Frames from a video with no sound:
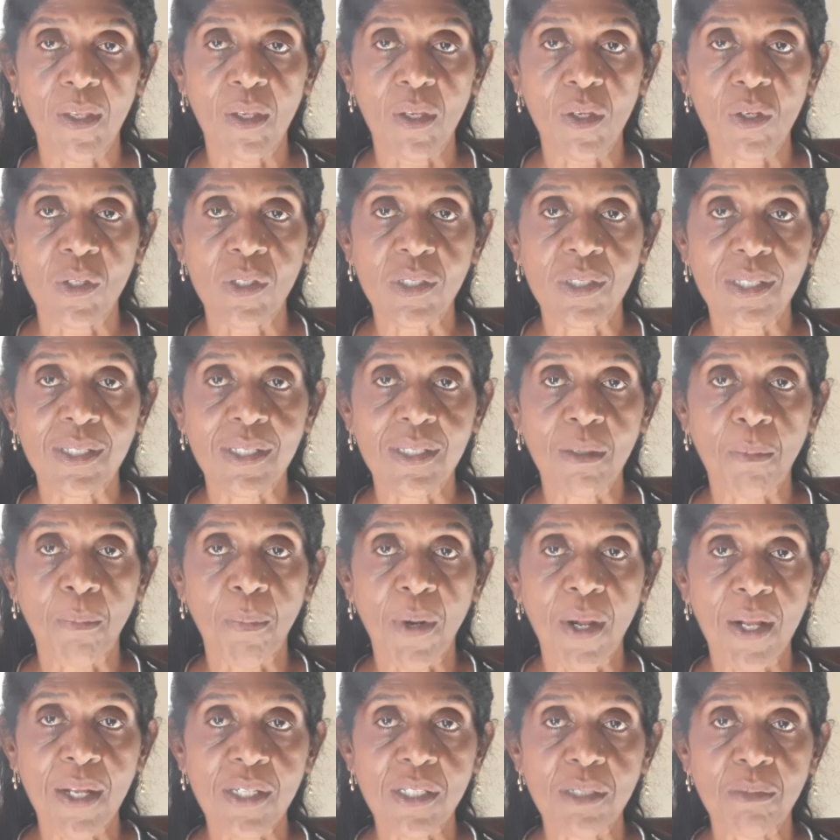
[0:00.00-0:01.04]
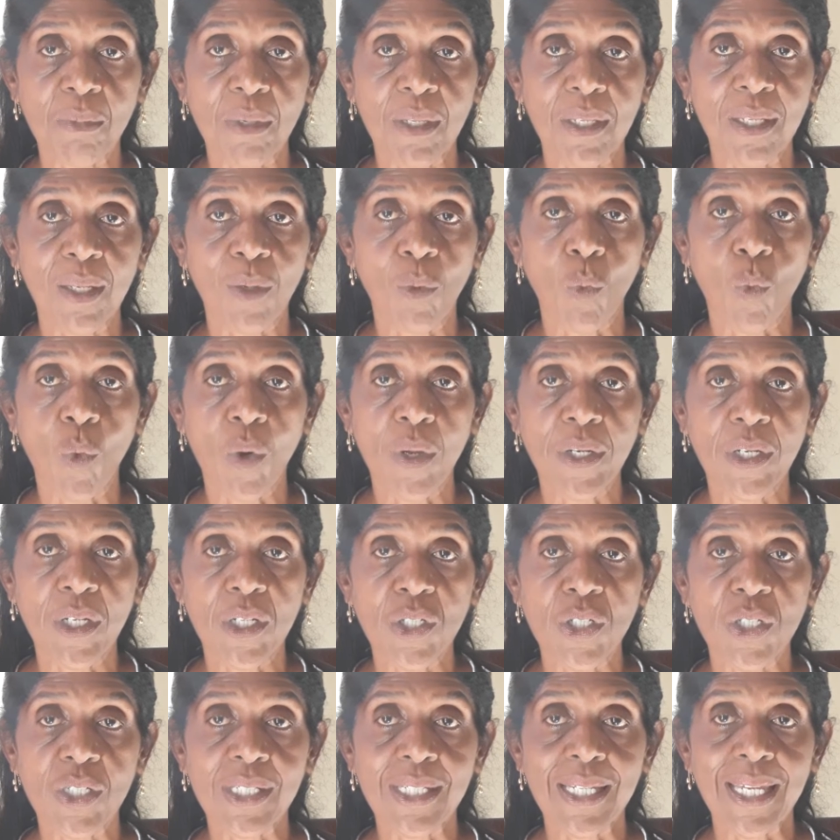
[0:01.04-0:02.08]
because it's approximately
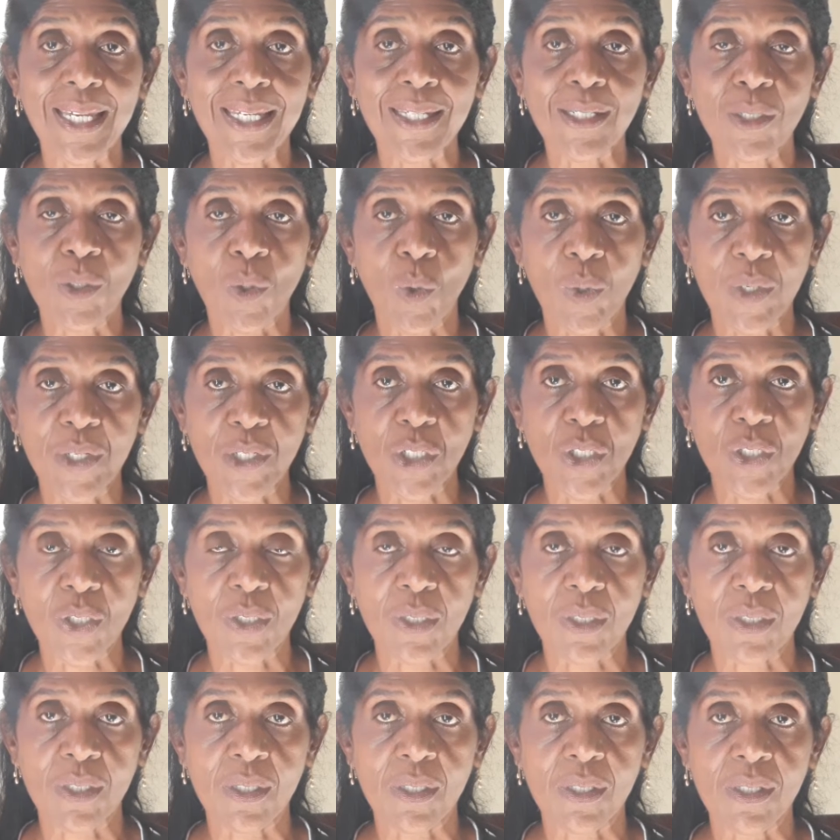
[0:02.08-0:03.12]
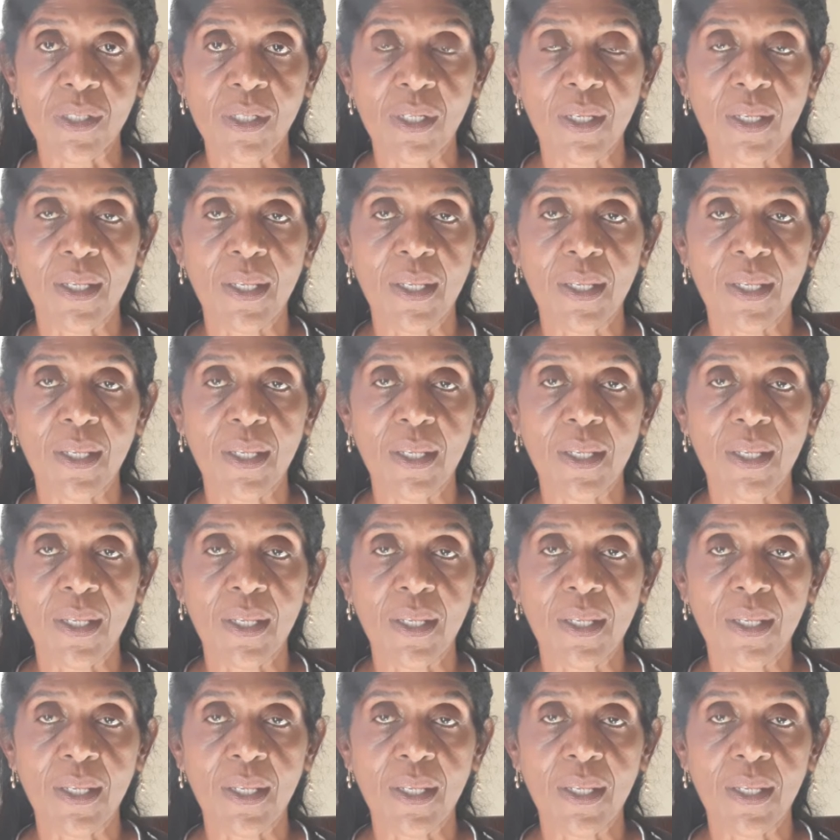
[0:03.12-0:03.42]
100 test questions,